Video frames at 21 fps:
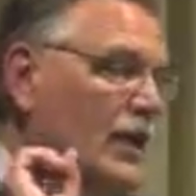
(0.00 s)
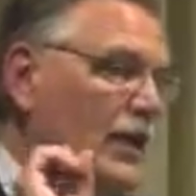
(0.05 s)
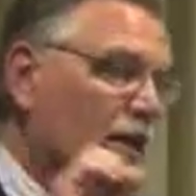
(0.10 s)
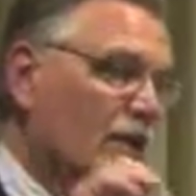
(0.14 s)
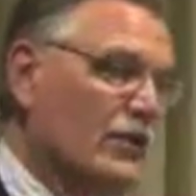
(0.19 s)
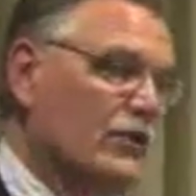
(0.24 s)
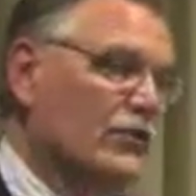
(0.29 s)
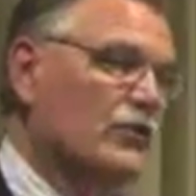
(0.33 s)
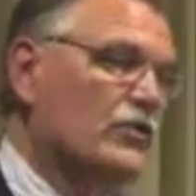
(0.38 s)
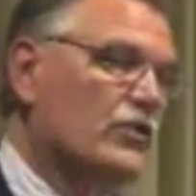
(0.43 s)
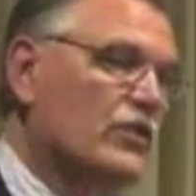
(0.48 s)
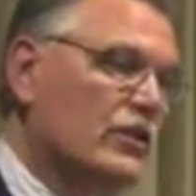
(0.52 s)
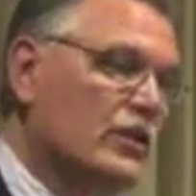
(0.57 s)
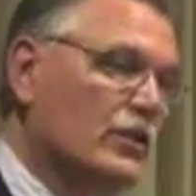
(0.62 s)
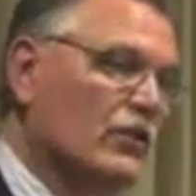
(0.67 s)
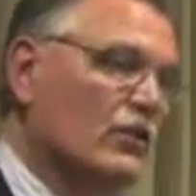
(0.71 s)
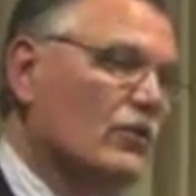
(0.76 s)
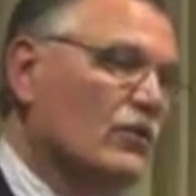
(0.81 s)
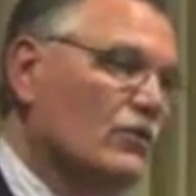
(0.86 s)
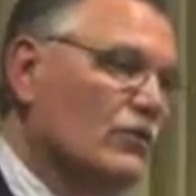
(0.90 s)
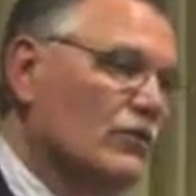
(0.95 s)
and it
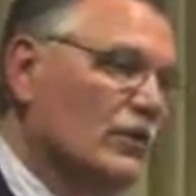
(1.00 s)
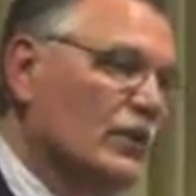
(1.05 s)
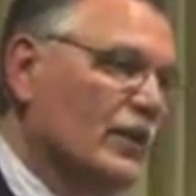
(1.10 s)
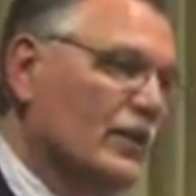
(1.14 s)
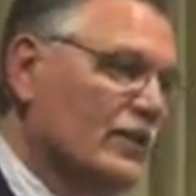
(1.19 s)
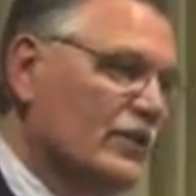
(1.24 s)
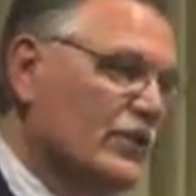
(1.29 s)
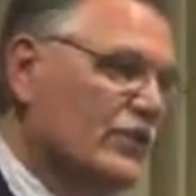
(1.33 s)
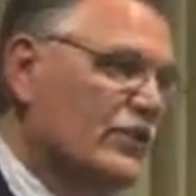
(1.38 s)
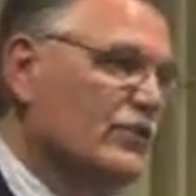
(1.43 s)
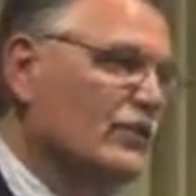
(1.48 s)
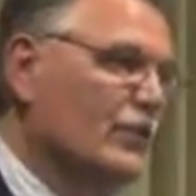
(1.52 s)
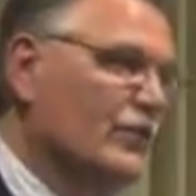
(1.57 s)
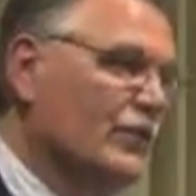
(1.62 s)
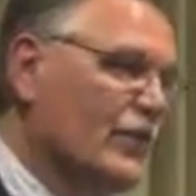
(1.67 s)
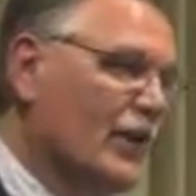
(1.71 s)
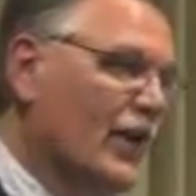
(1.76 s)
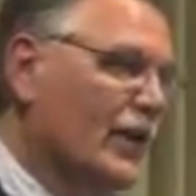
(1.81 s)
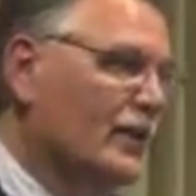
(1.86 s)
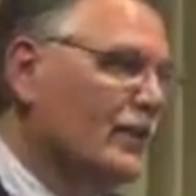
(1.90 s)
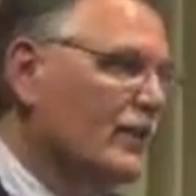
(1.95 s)
still
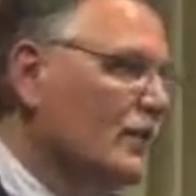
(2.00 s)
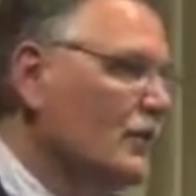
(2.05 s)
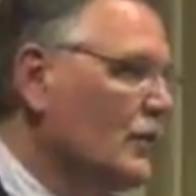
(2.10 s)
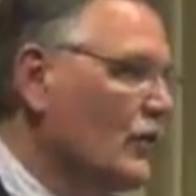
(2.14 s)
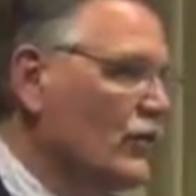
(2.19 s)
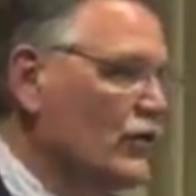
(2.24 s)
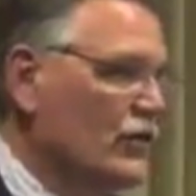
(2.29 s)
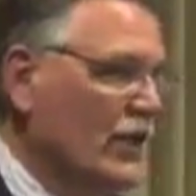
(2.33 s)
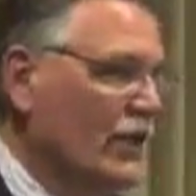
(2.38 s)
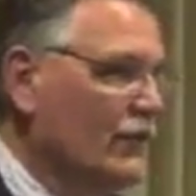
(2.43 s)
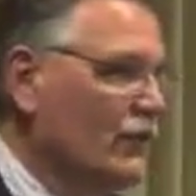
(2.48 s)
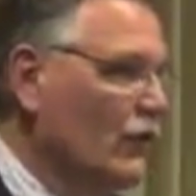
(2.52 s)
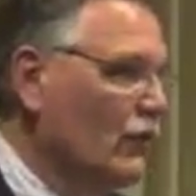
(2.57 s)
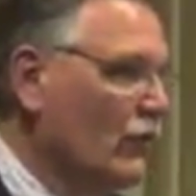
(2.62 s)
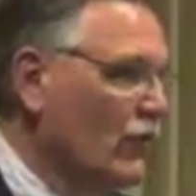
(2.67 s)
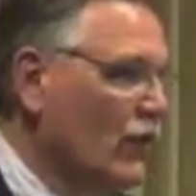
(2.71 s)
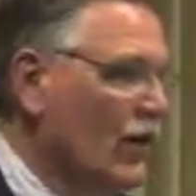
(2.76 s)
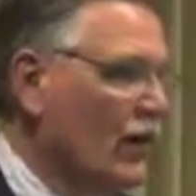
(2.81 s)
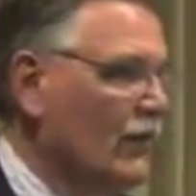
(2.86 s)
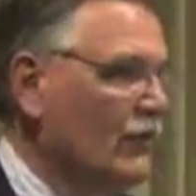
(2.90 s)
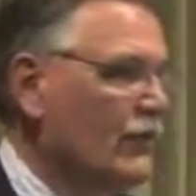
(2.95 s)
affected it, because you had no
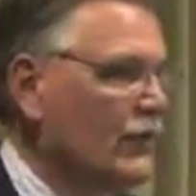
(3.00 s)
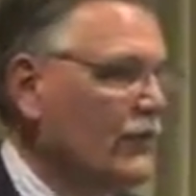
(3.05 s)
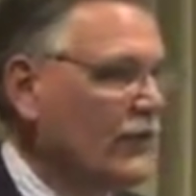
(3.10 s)
rough,